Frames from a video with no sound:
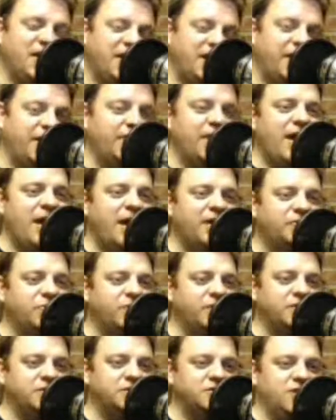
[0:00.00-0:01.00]
Interact
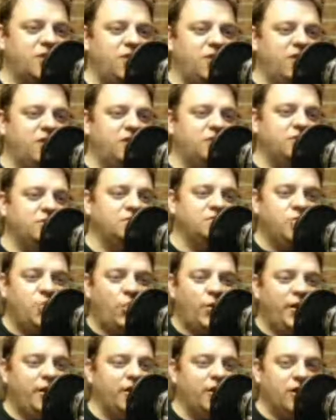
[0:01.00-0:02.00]
with us on
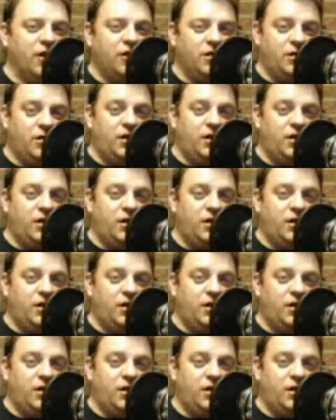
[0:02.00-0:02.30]
Twitter,